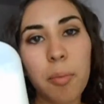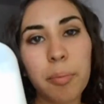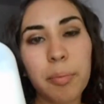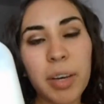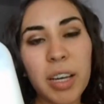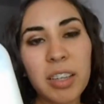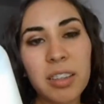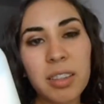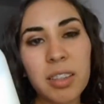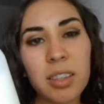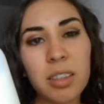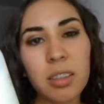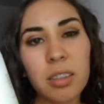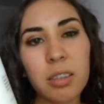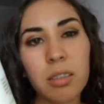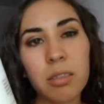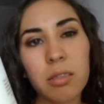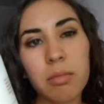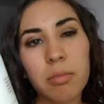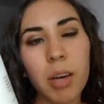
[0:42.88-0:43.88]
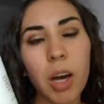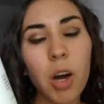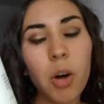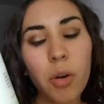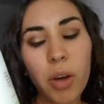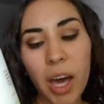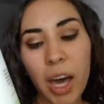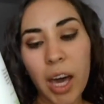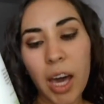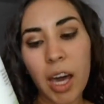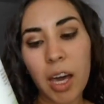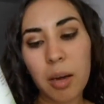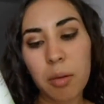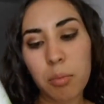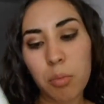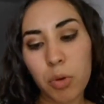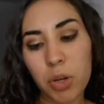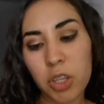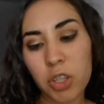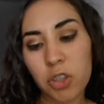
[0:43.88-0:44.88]
It's okay
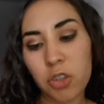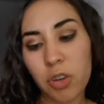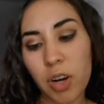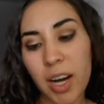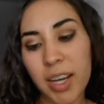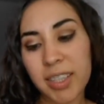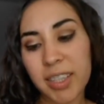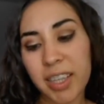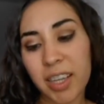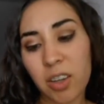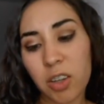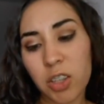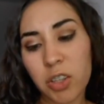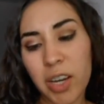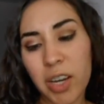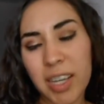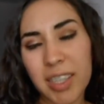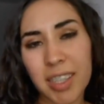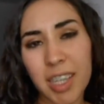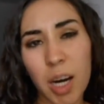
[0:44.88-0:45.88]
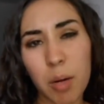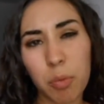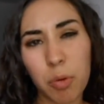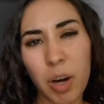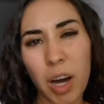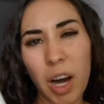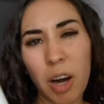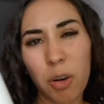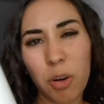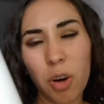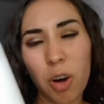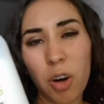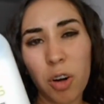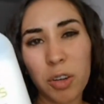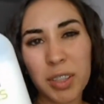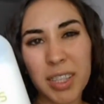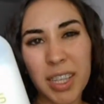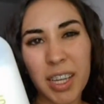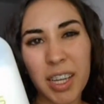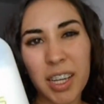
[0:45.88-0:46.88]
moisturizing. It also has a couple of
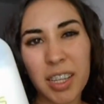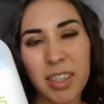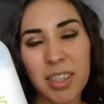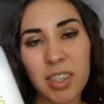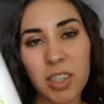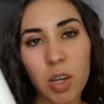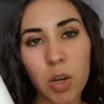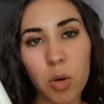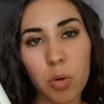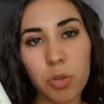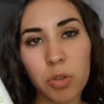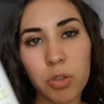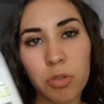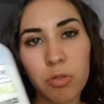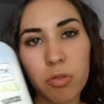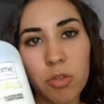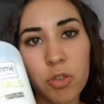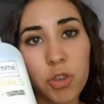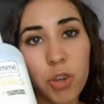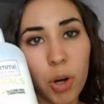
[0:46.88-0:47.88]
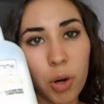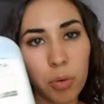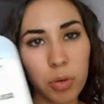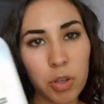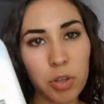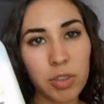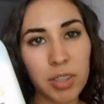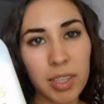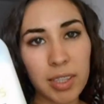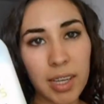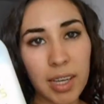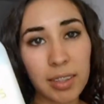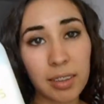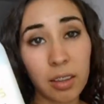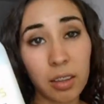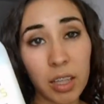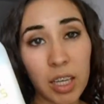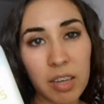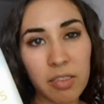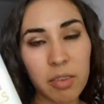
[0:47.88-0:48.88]
alcohols in it, so don't use this as a
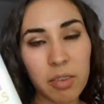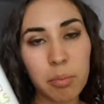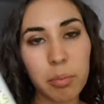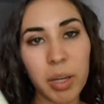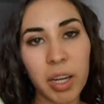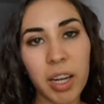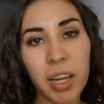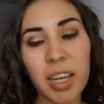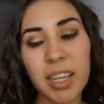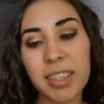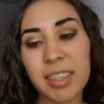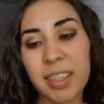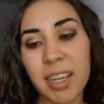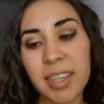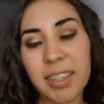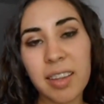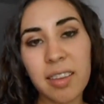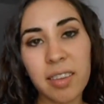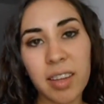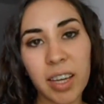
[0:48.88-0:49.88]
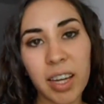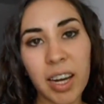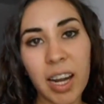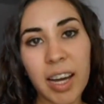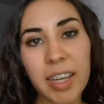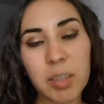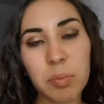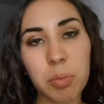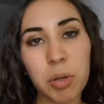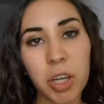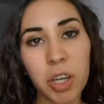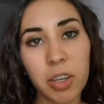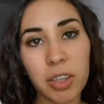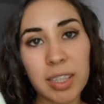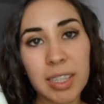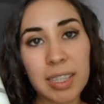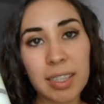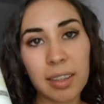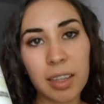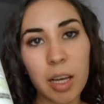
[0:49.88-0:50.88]
leave-in, but it's nice and thick and it has pretty
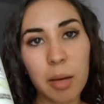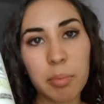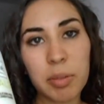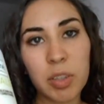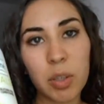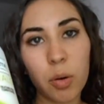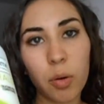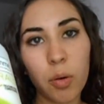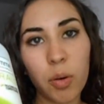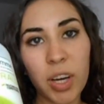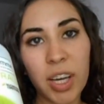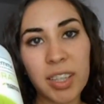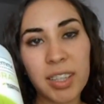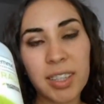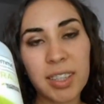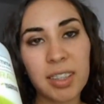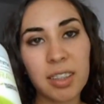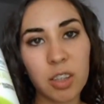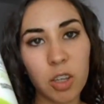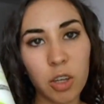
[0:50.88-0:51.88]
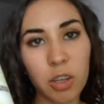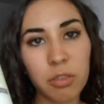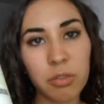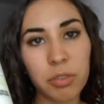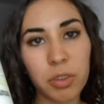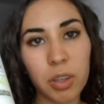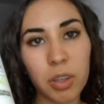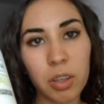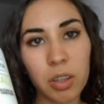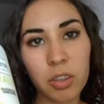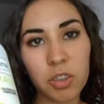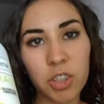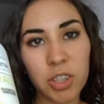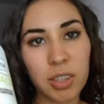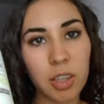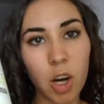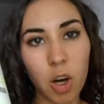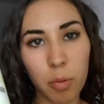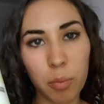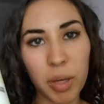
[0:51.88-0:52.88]
good slip, so it's good for
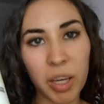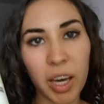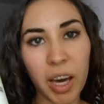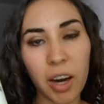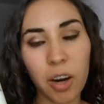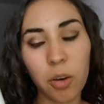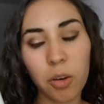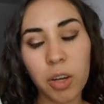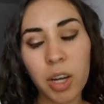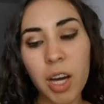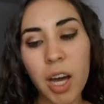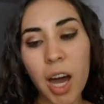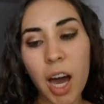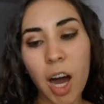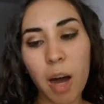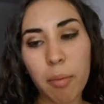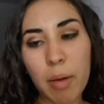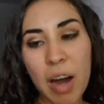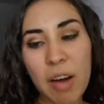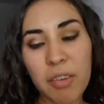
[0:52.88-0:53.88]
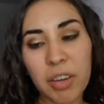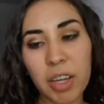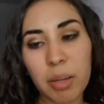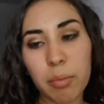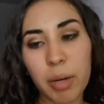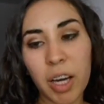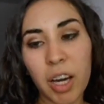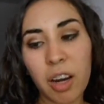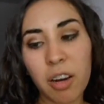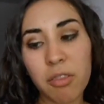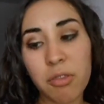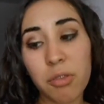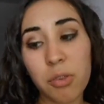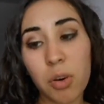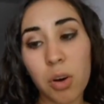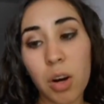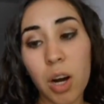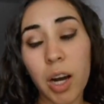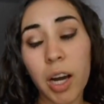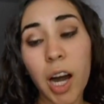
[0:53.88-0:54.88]
just combing out. I'm having in my hair
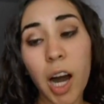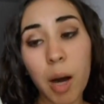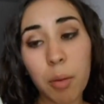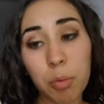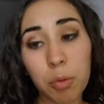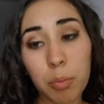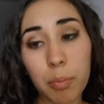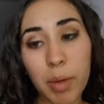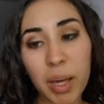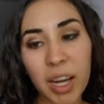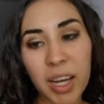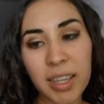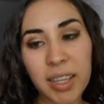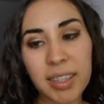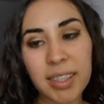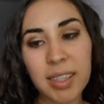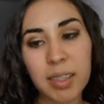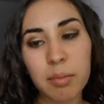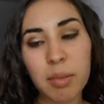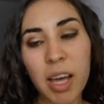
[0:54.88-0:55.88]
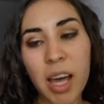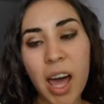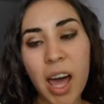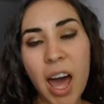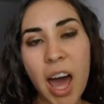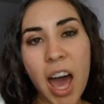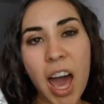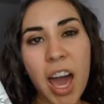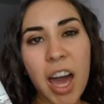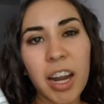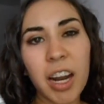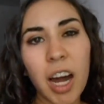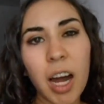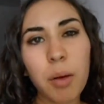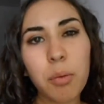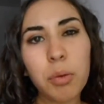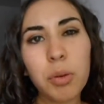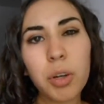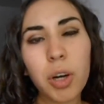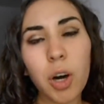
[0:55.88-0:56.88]
for a couple minutes, and I
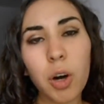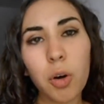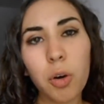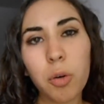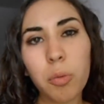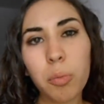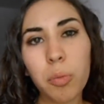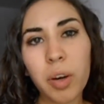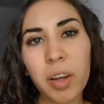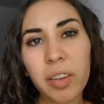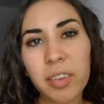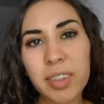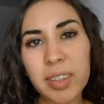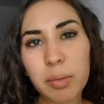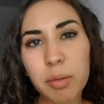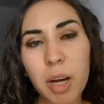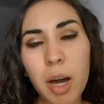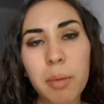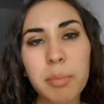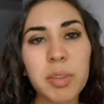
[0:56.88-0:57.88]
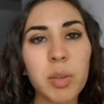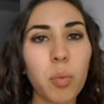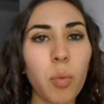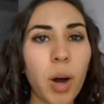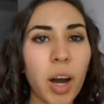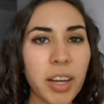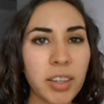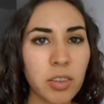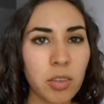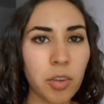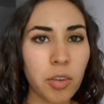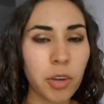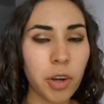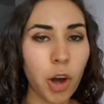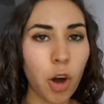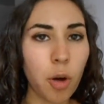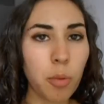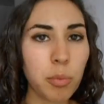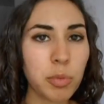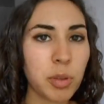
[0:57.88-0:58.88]
will comb with sometimes a wide tooth
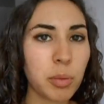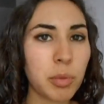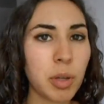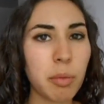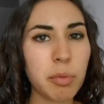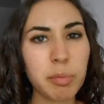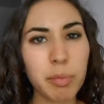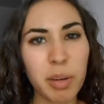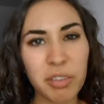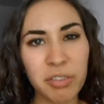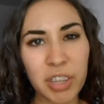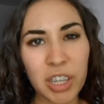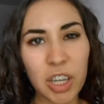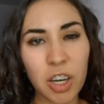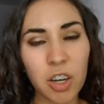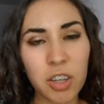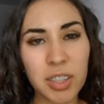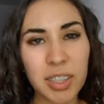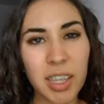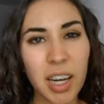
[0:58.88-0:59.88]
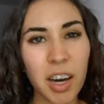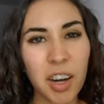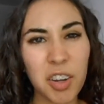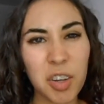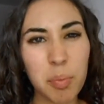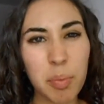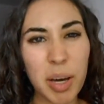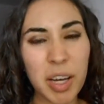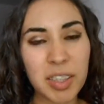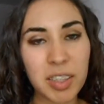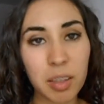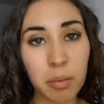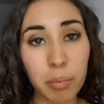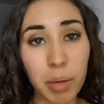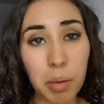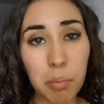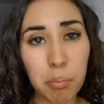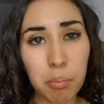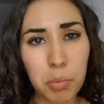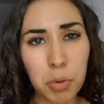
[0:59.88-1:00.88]
comb, sometimes my fingers. It kind of depends on
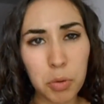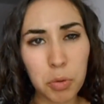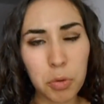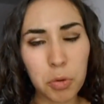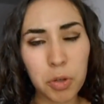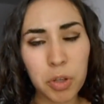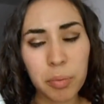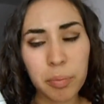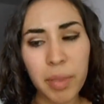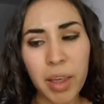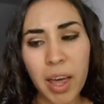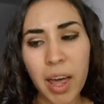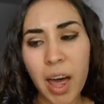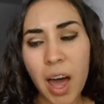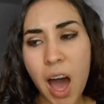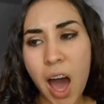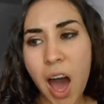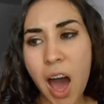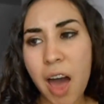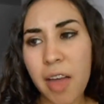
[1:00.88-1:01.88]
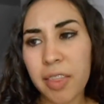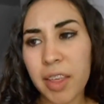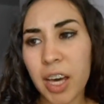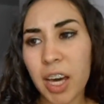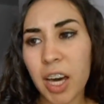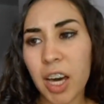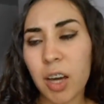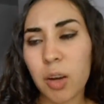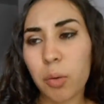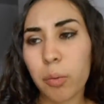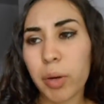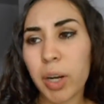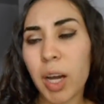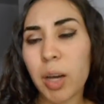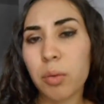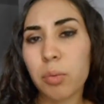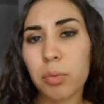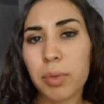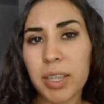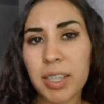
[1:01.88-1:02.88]
my mood. And then when I
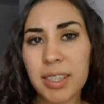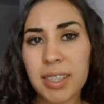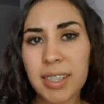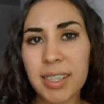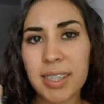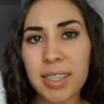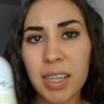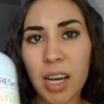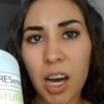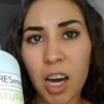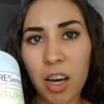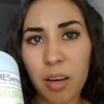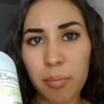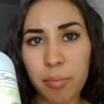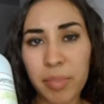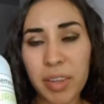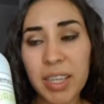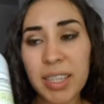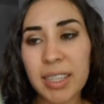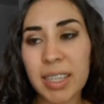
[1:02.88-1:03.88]
rinse this